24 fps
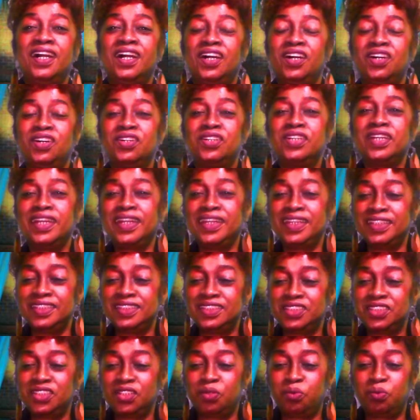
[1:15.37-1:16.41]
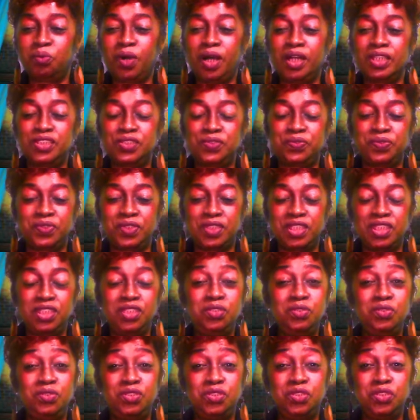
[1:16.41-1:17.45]
Okay, so watch for the
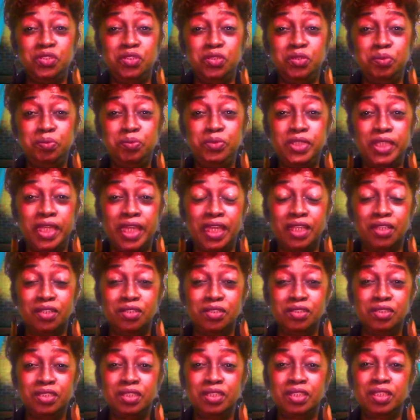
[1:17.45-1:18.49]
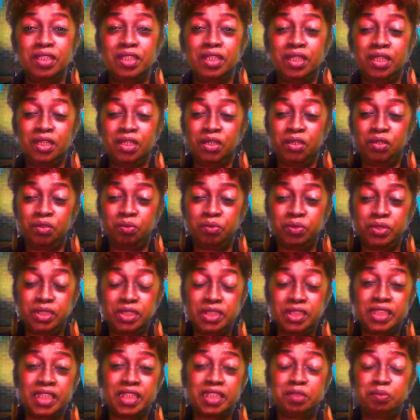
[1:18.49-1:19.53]
YouTube channel, which
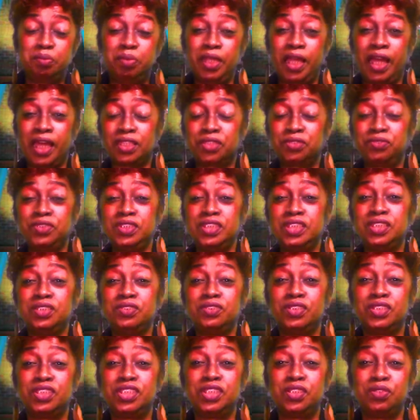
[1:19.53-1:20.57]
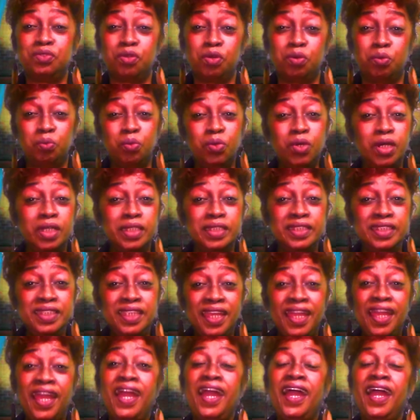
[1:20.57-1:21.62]
is SBlack3001,
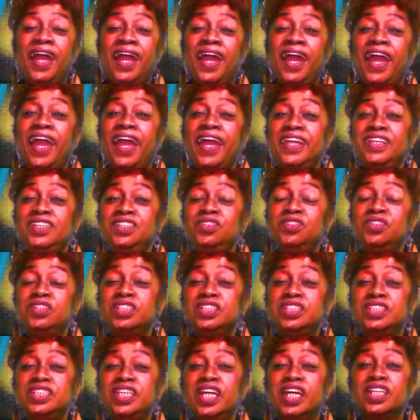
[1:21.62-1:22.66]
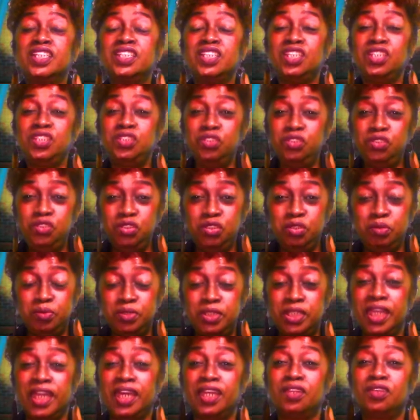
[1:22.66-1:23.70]
and you can check the YouTube
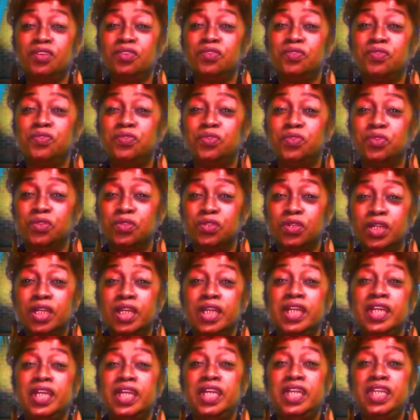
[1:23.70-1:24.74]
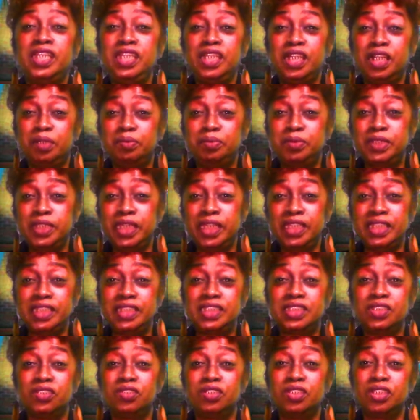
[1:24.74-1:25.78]
channel for any
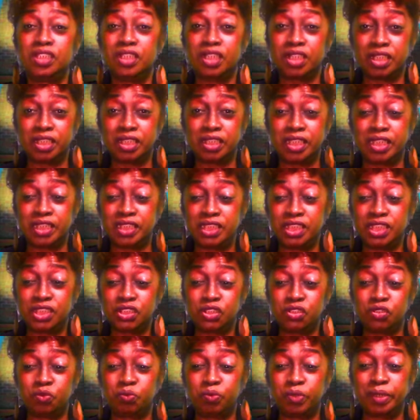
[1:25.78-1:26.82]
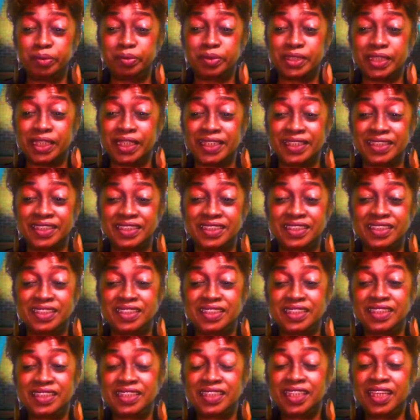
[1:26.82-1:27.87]
updates on additional
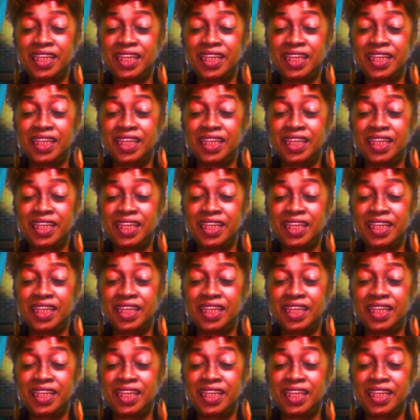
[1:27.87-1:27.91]
websites.